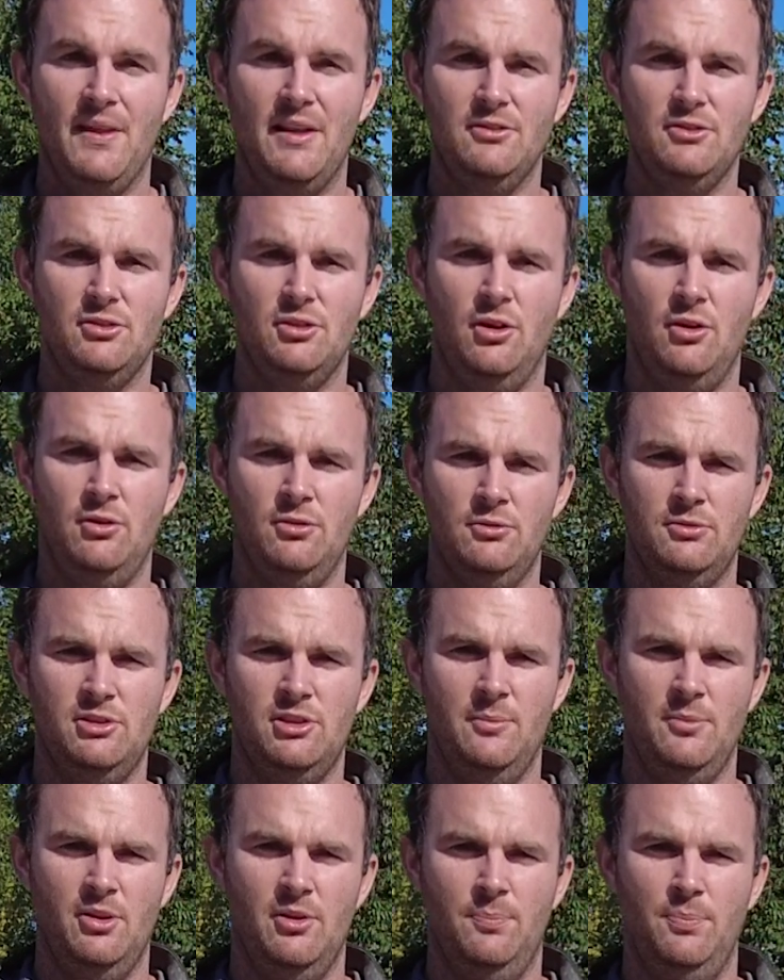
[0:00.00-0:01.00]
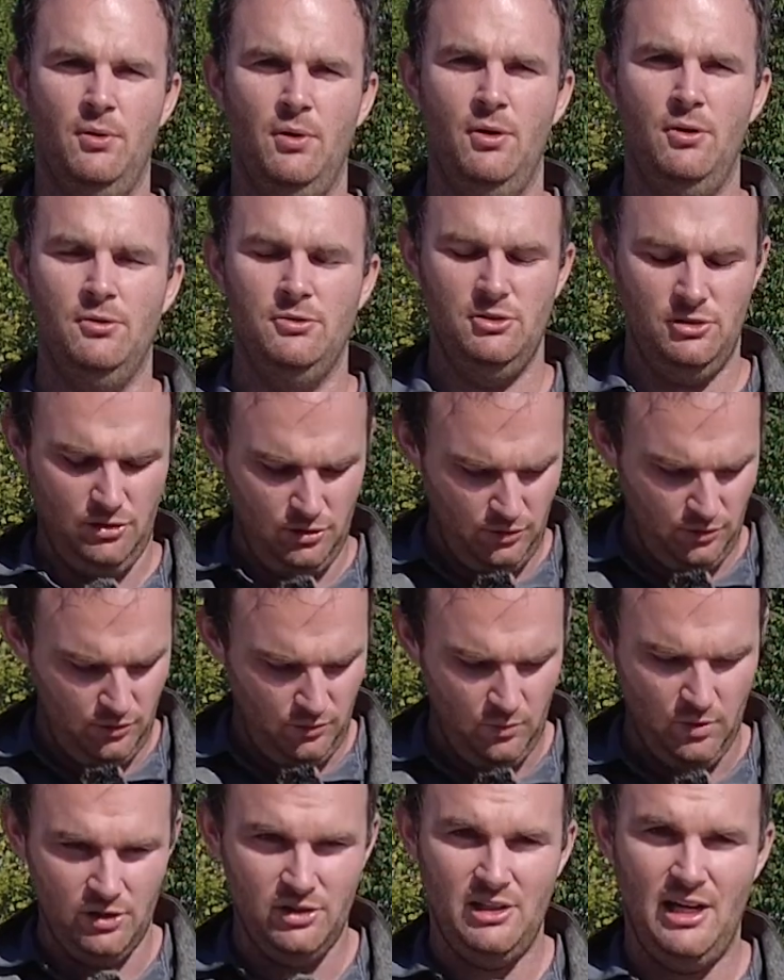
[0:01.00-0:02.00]
So some of the pros to
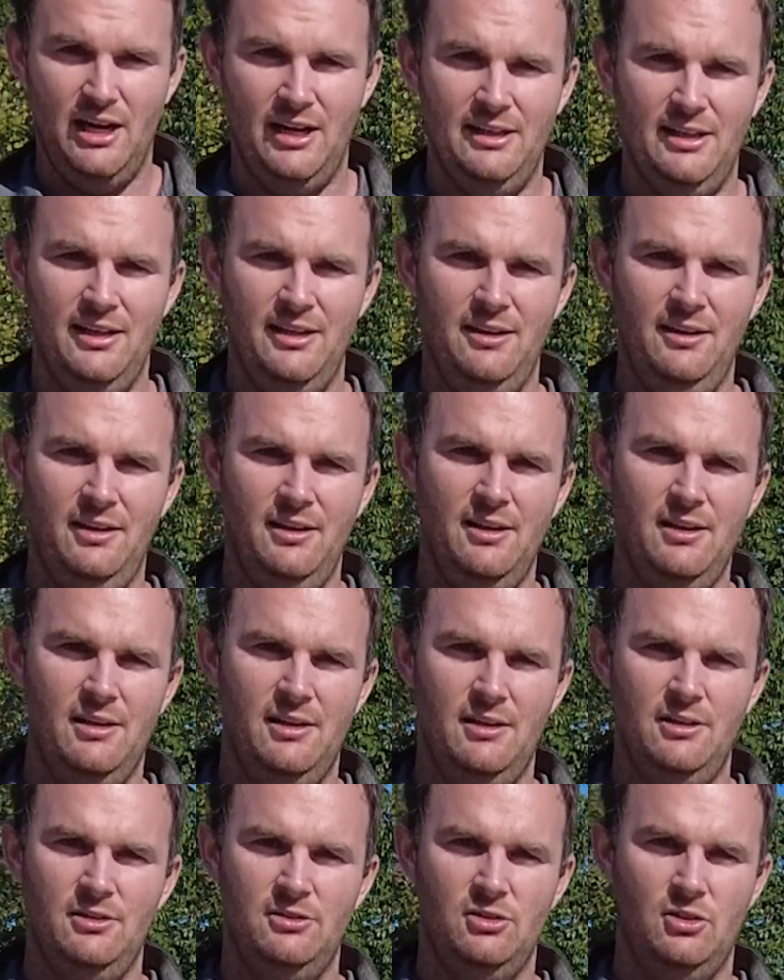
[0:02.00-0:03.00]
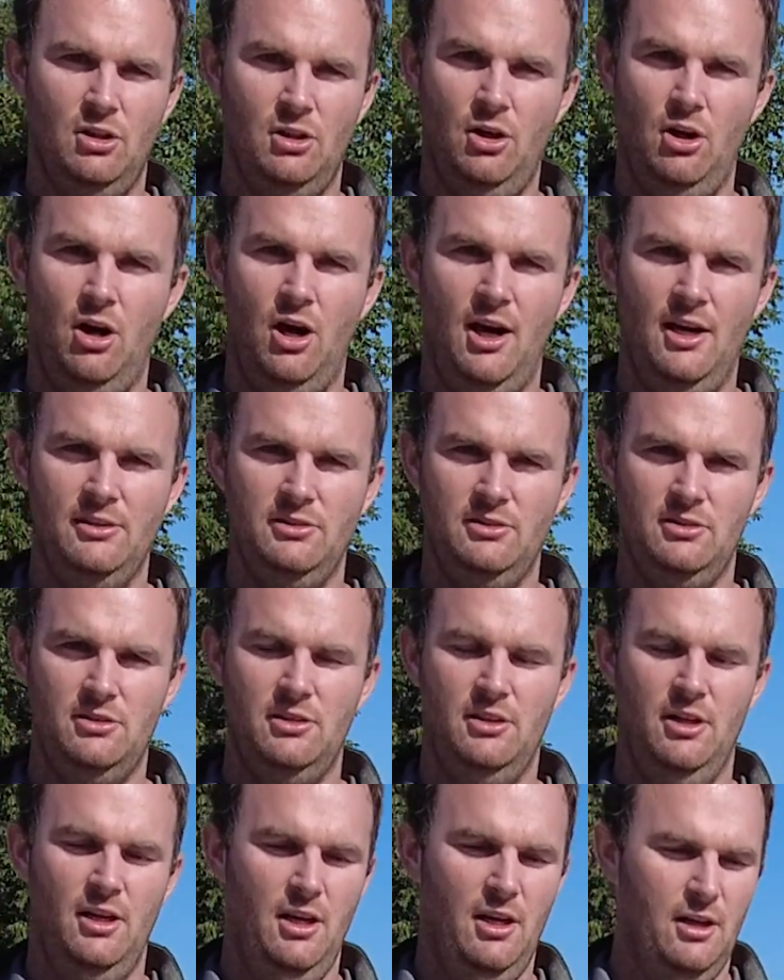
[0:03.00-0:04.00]
wood decking is the
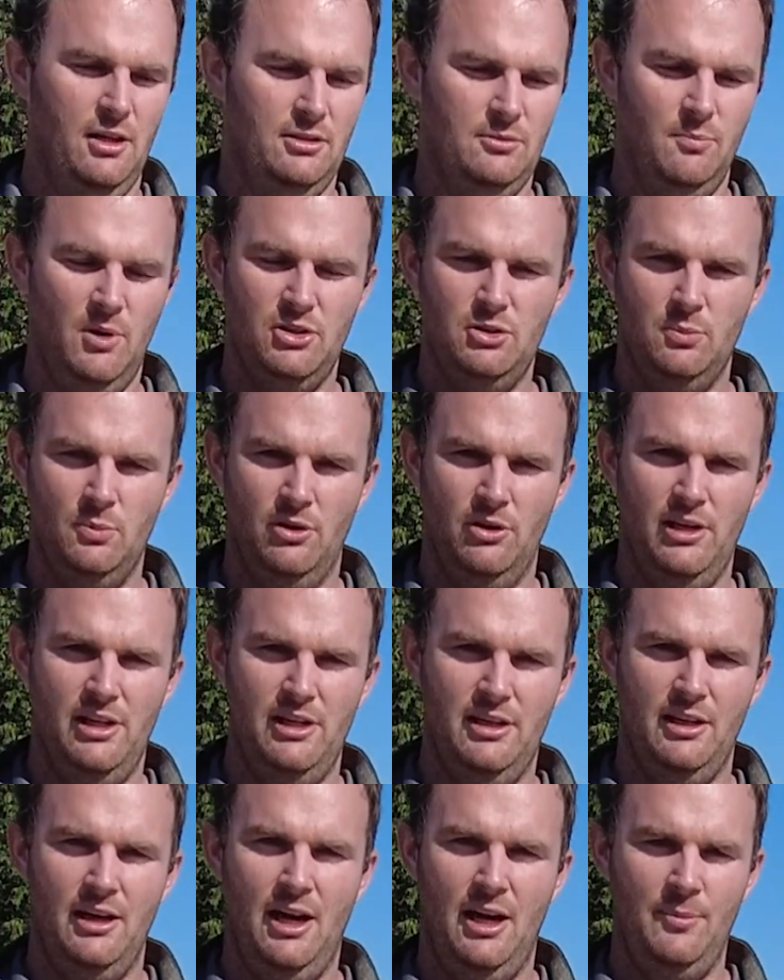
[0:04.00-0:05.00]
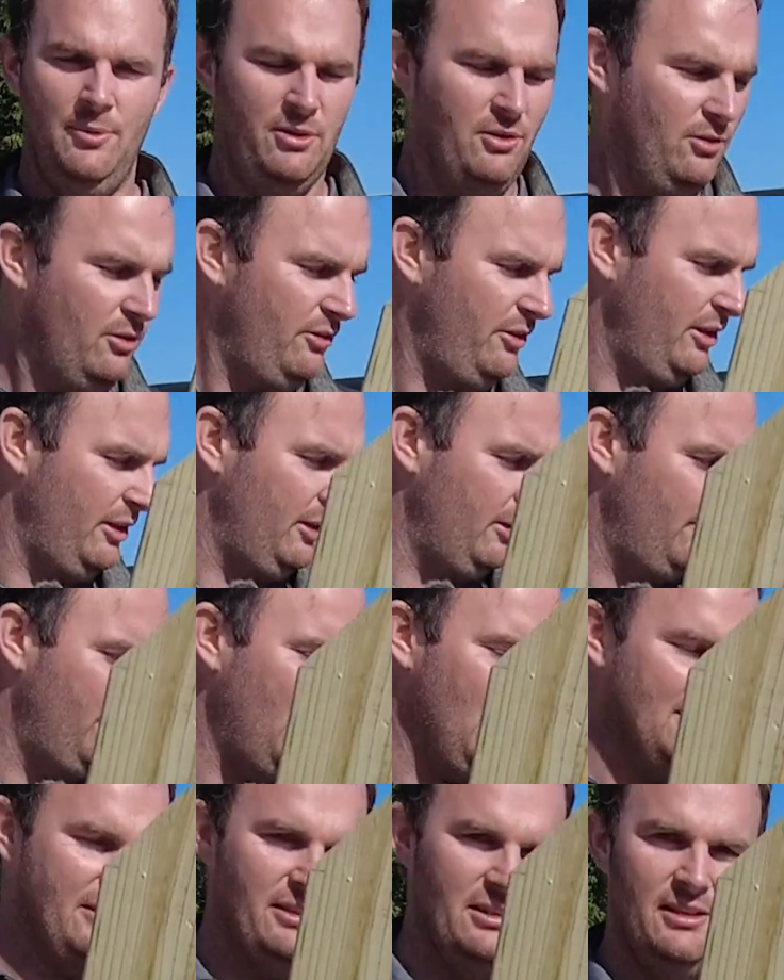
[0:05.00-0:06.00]
cost. It's much more economical than
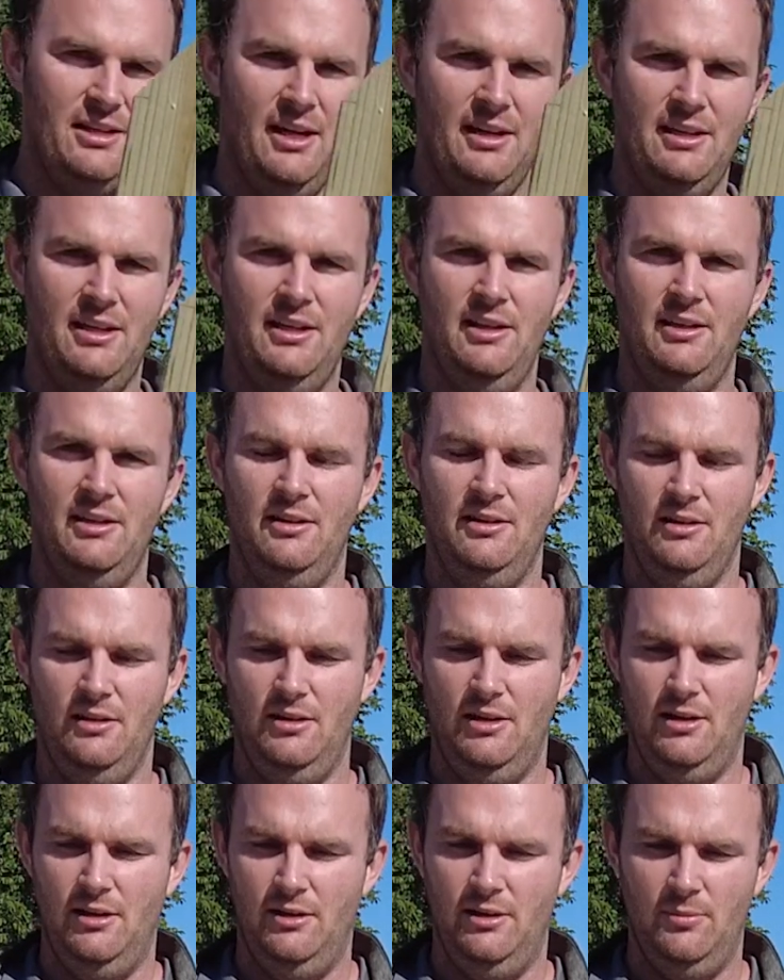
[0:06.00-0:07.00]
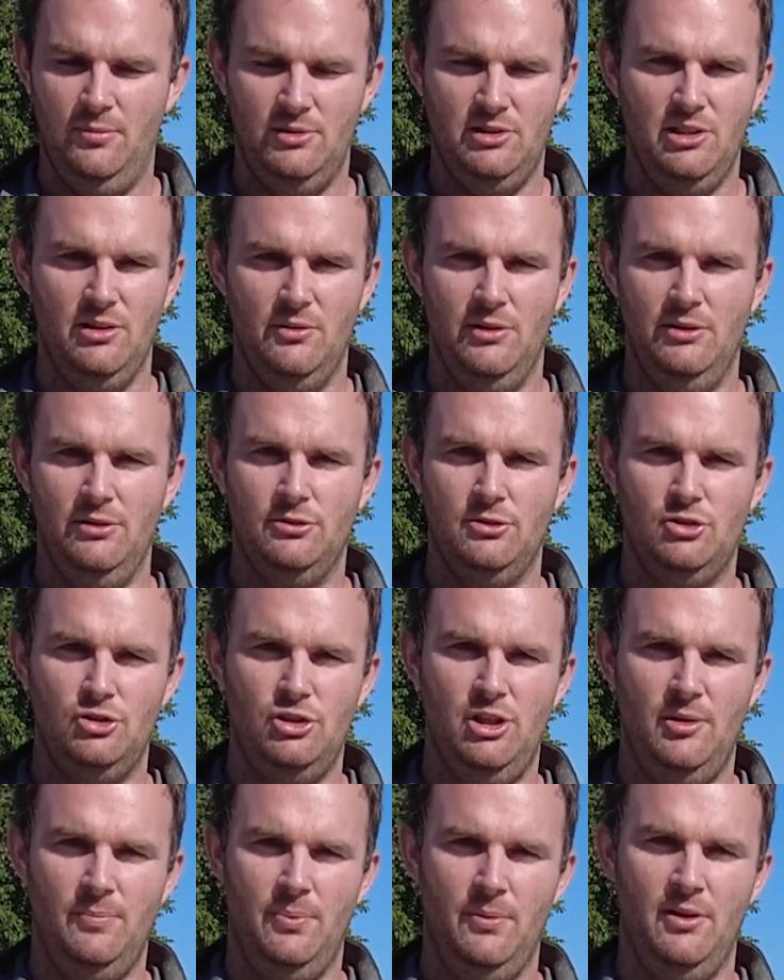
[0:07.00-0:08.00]
composite decking. The material's
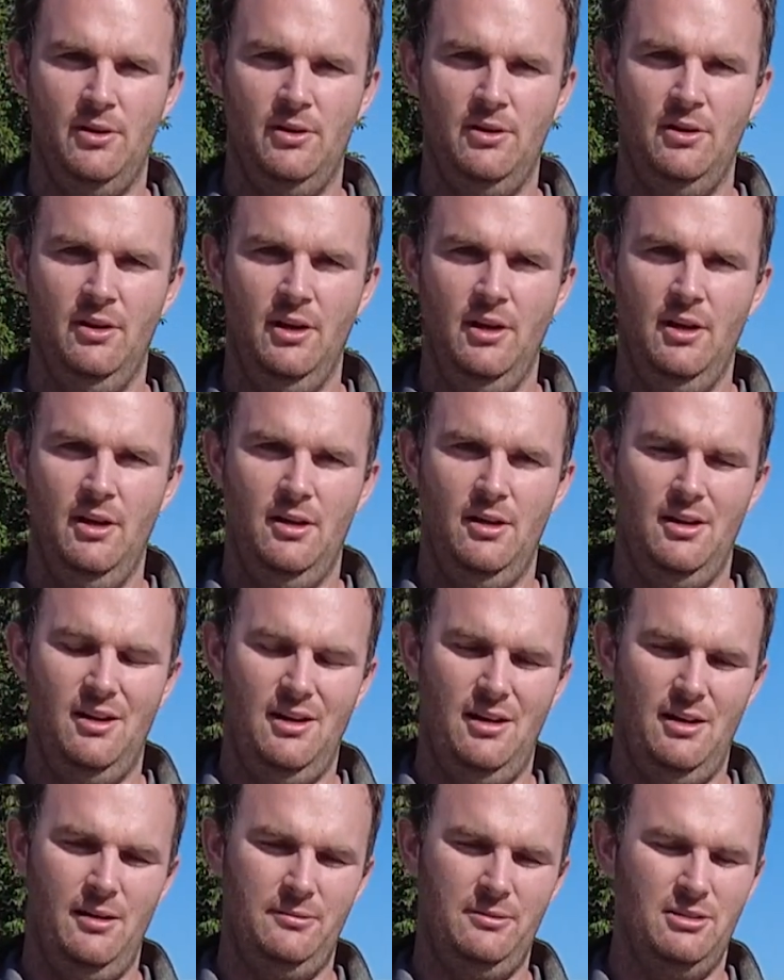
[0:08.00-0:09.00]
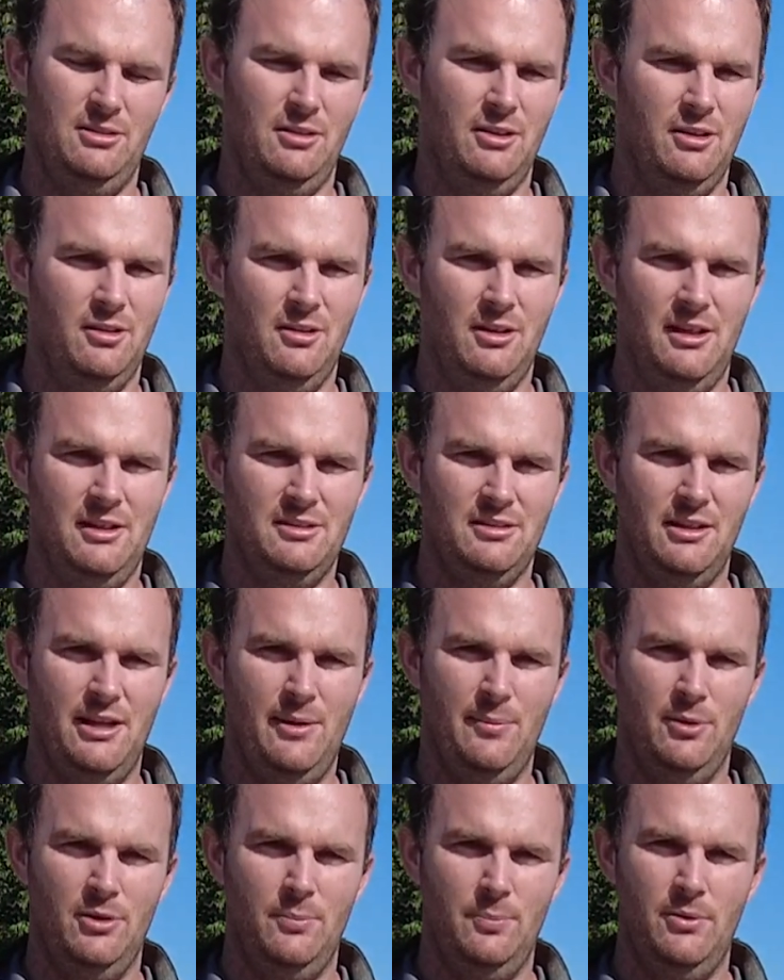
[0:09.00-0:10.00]
cheaper. It's a little less
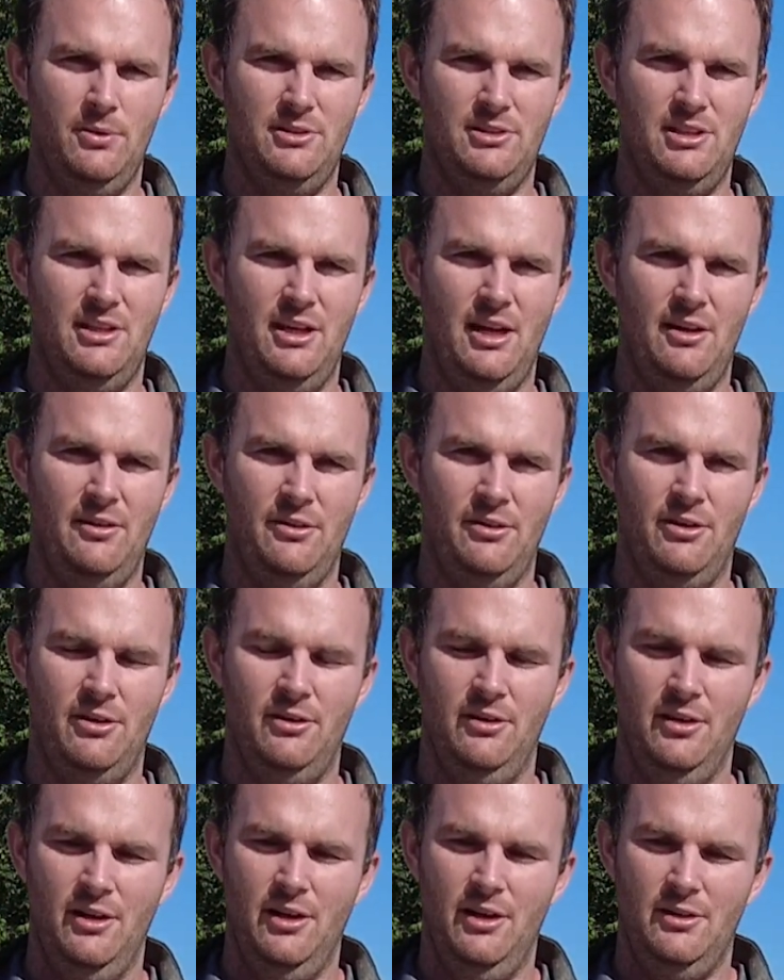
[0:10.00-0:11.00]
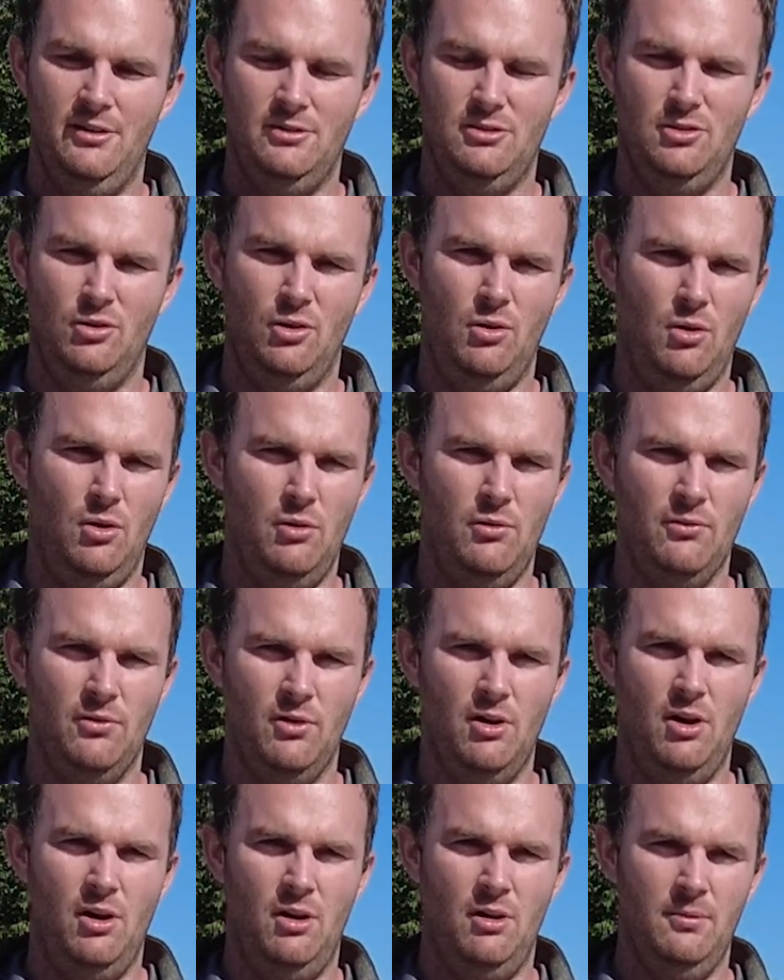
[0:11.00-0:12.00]
labor to put together. So
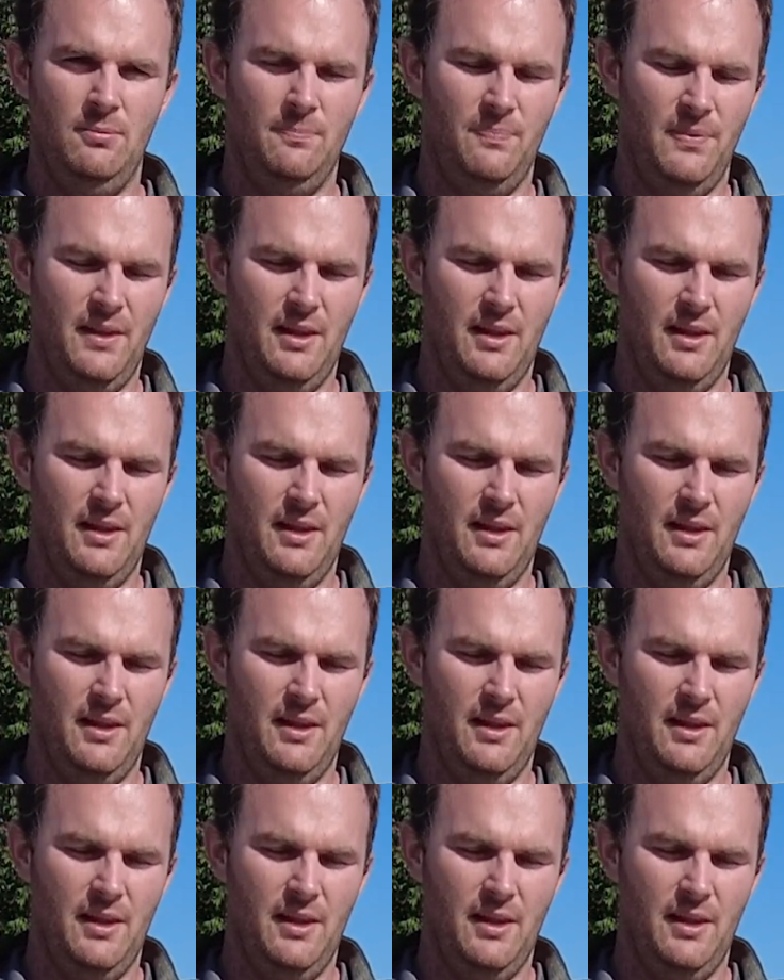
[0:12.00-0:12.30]
overall,